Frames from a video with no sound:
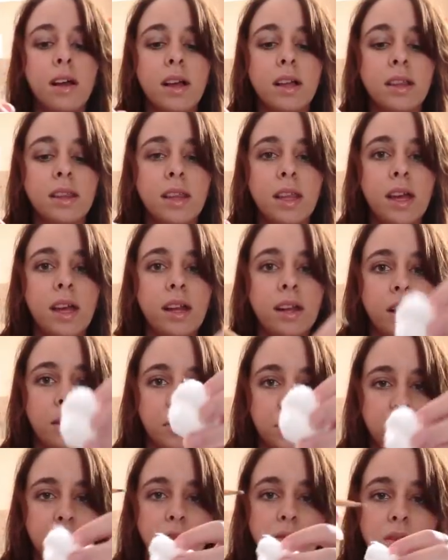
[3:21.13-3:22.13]
And then I'm
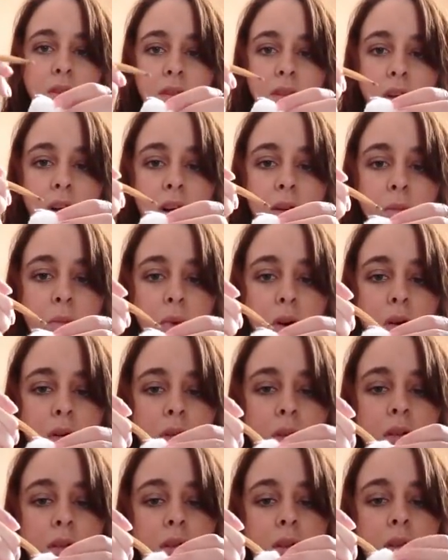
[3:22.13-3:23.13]
going to use this cotton
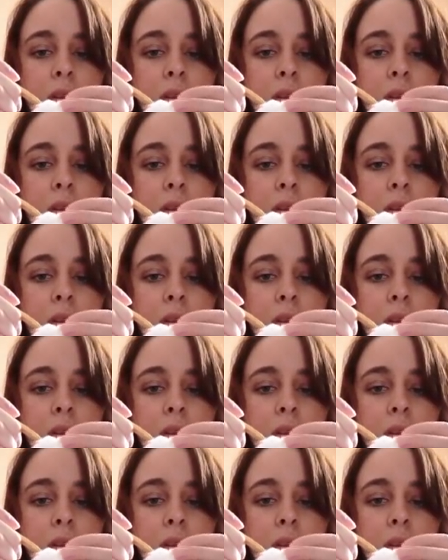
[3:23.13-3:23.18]
ball.